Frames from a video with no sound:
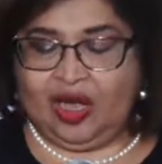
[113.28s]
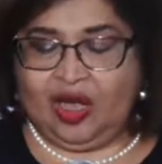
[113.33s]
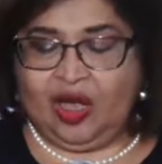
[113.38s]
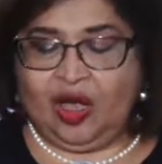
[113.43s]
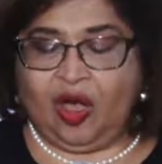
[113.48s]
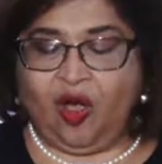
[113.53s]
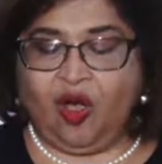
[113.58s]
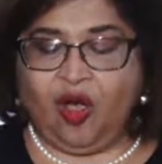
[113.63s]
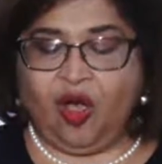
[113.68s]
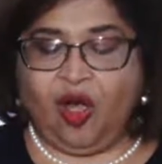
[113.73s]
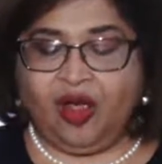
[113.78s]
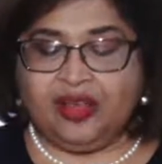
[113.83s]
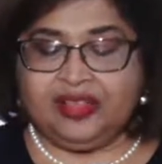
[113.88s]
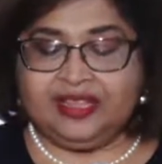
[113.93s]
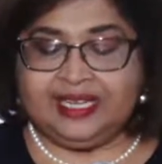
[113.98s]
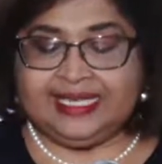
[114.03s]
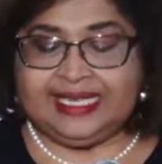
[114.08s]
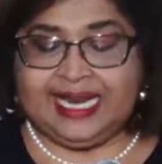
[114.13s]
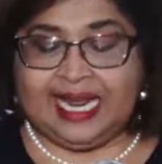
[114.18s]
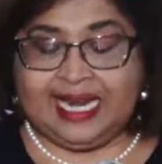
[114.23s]
Our other
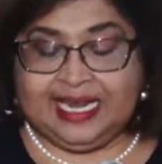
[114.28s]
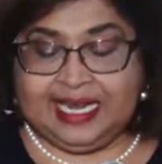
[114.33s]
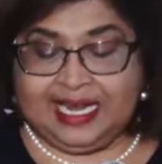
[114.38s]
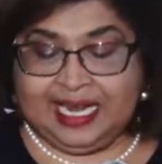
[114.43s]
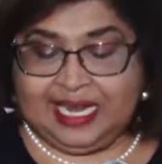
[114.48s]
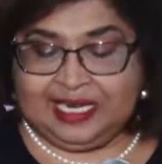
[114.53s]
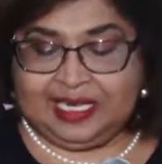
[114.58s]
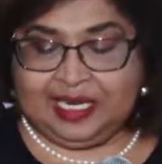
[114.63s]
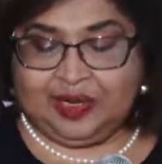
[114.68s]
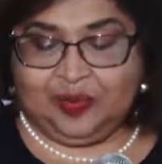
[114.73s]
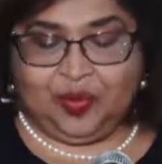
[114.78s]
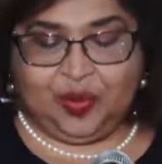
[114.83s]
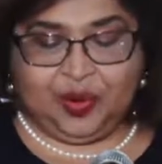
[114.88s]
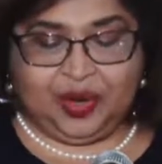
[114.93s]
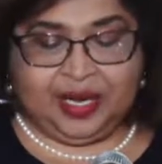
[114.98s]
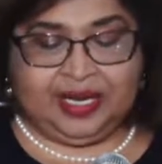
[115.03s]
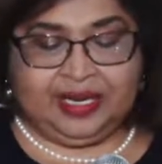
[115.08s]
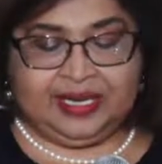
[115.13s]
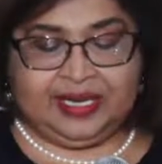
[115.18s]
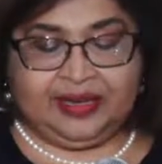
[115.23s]
dedicated
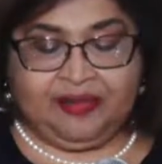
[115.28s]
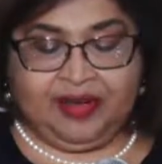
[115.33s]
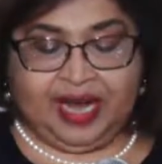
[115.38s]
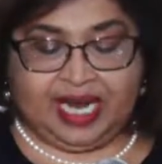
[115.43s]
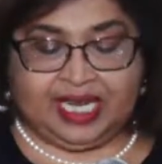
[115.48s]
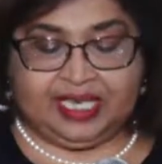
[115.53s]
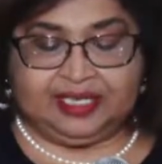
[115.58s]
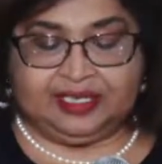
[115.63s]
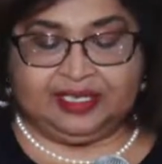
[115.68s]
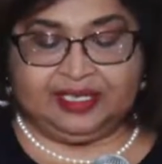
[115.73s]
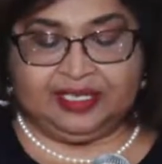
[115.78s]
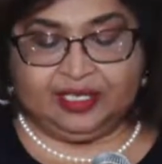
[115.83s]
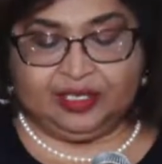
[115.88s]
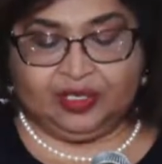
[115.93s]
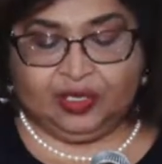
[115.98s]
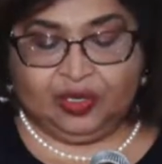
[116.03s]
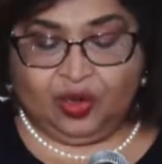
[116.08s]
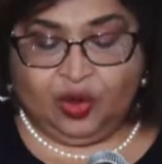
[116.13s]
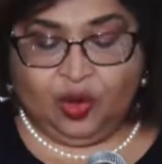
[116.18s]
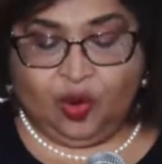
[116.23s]
board directors
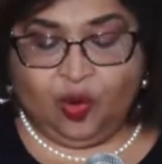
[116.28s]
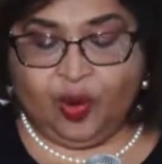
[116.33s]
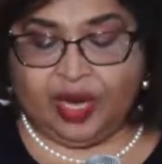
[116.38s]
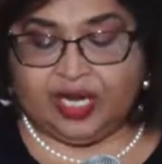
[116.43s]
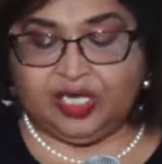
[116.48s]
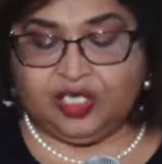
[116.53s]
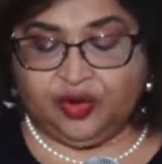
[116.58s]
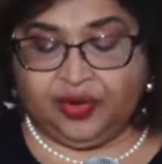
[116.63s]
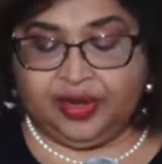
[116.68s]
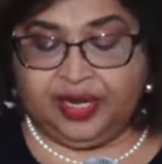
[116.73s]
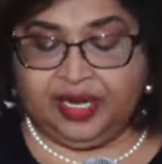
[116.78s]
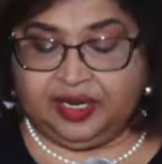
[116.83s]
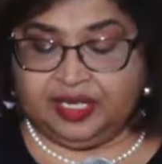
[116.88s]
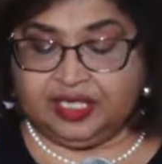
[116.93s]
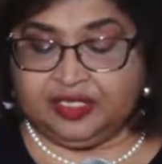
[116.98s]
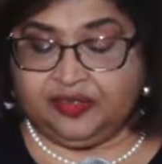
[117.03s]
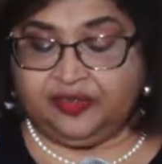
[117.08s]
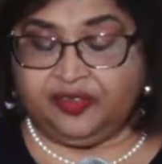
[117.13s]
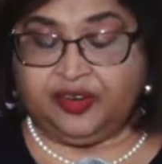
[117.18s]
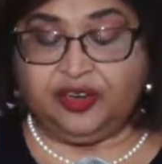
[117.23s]
who are joining us
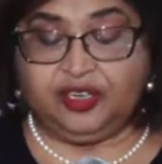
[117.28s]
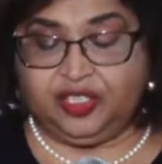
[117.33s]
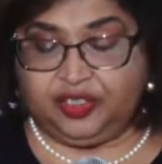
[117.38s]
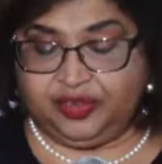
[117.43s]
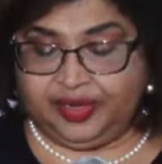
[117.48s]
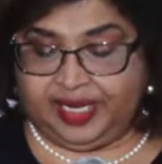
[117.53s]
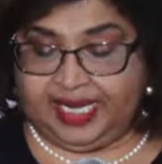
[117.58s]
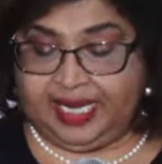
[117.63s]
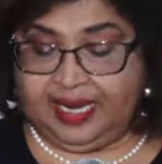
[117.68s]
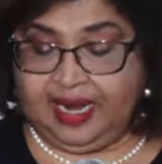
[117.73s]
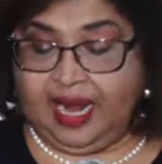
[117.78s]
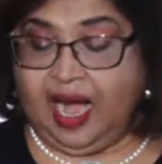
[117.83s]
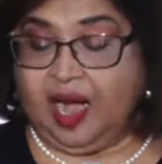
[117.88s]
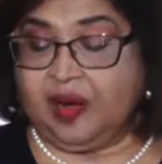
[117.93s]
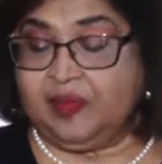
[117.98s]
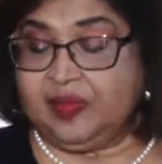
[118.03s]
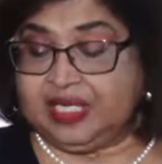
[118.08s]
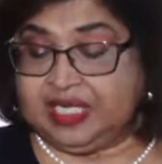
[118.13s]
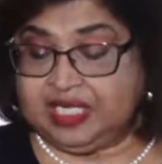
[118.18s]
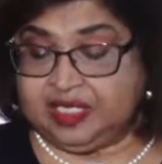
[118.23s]
virtually are
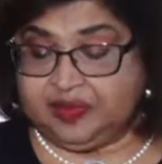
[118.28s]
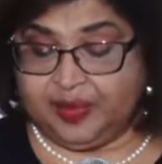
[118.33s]
Mrs.